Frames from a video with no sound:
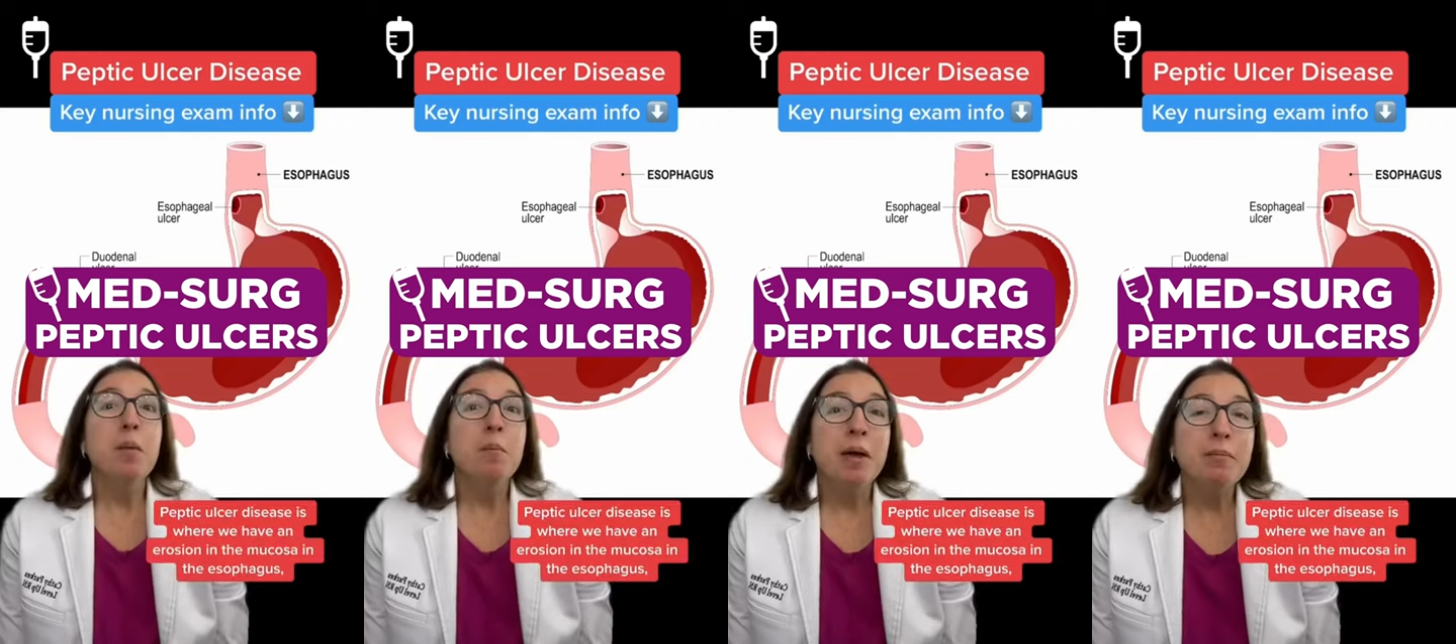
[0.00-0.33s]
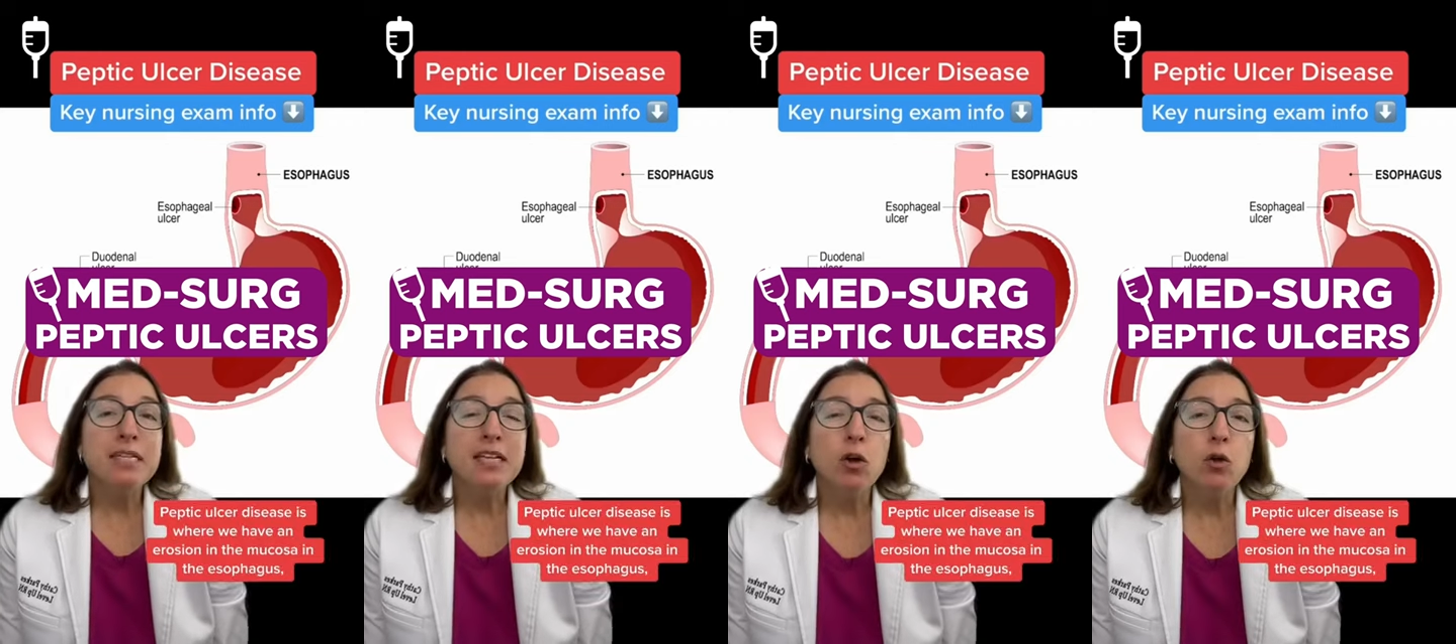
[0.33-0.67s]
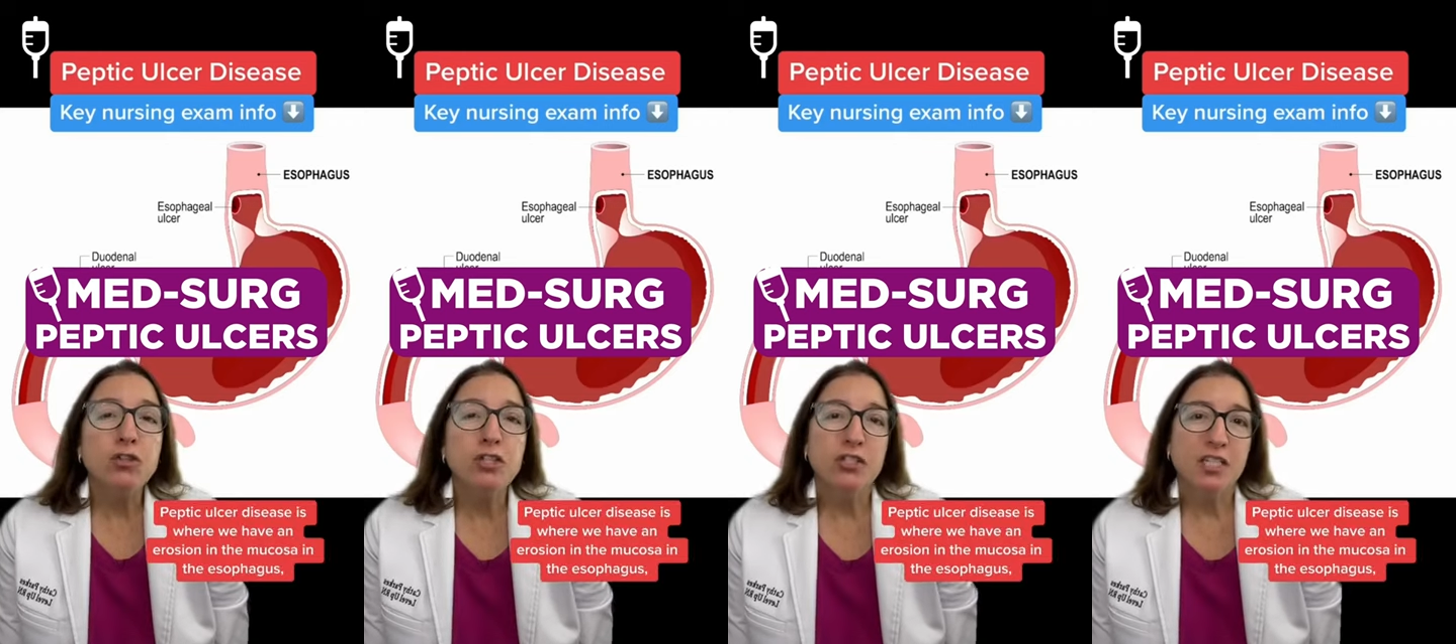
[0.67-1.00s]
Peptic
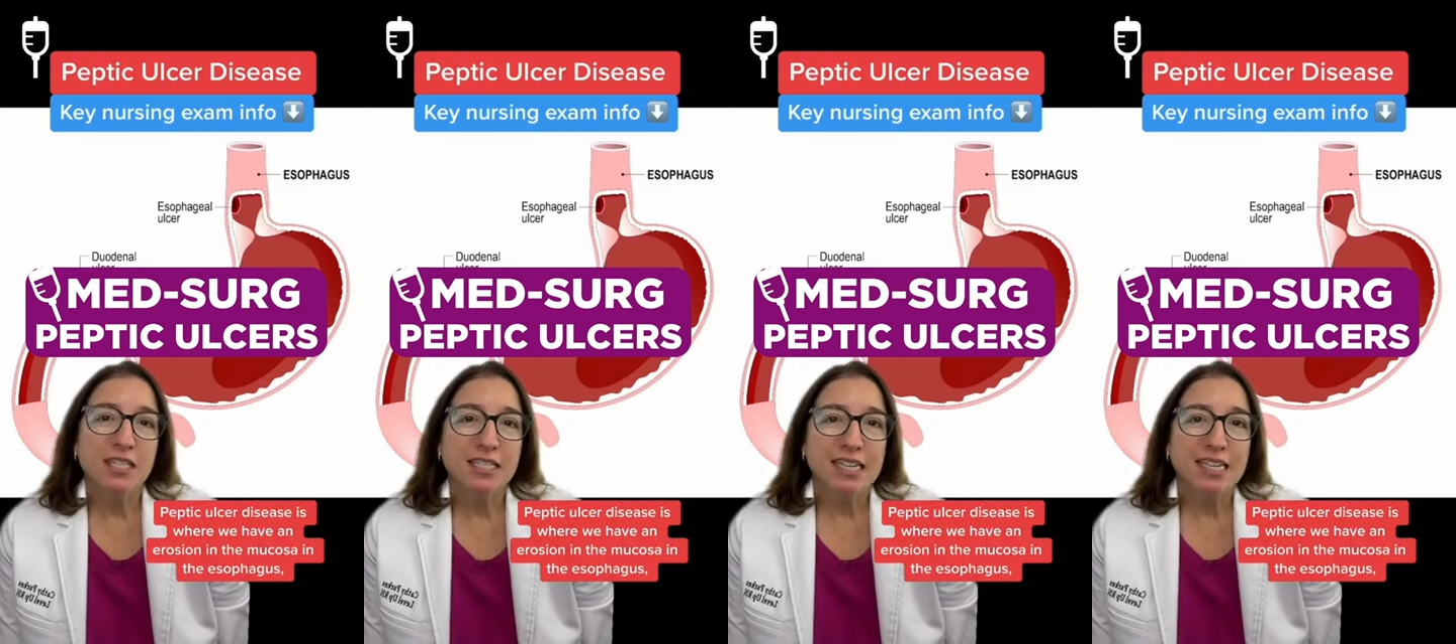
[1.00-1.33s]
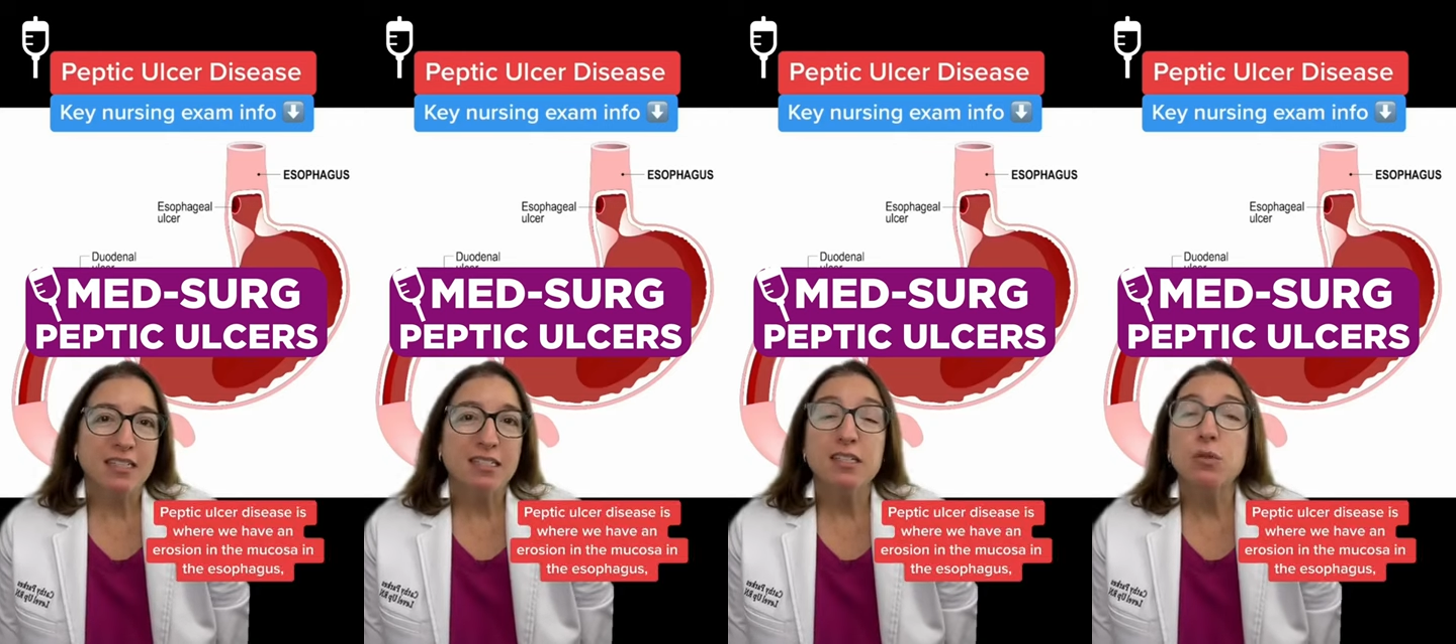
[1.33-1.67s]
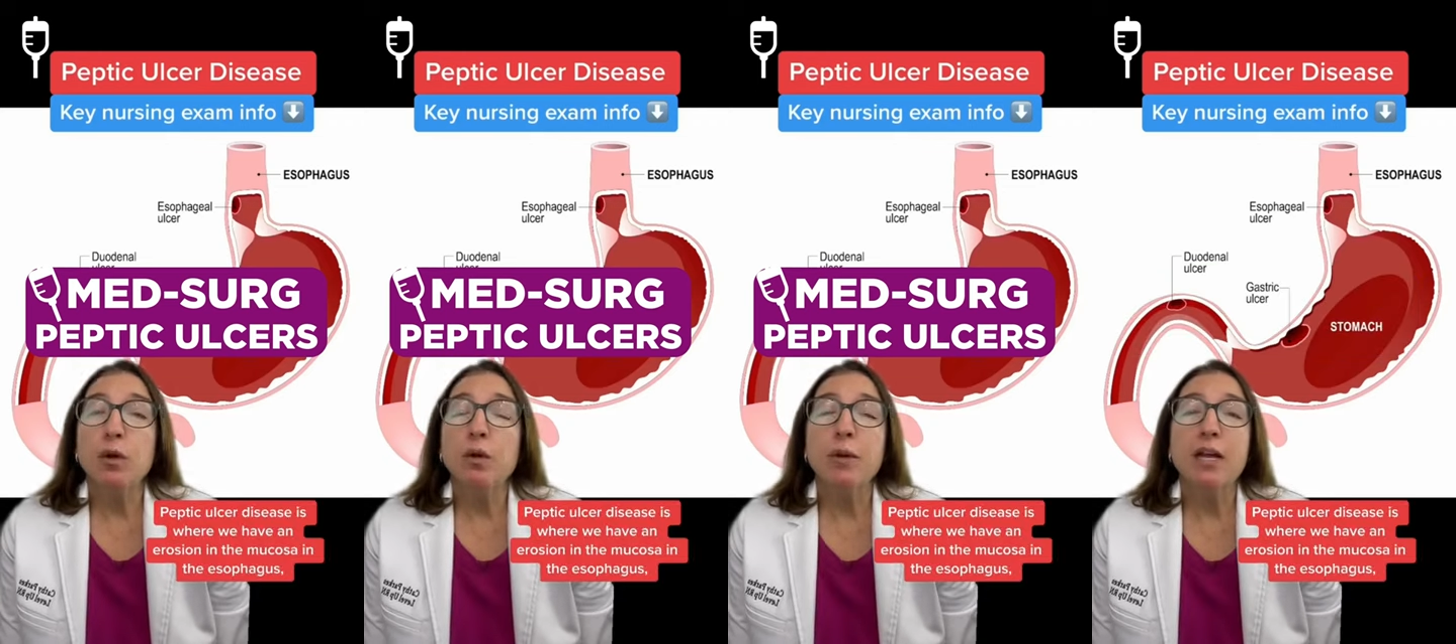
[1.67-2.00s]
ulcer disease is
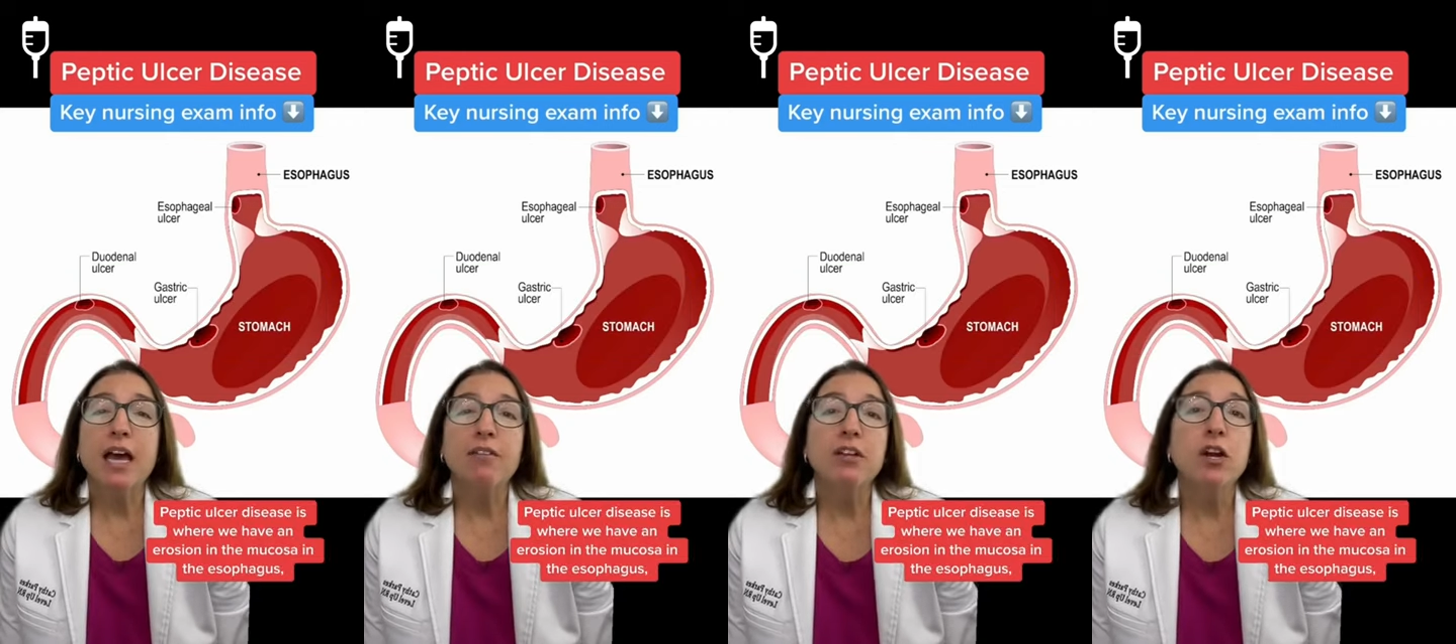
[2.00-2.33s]
where we have an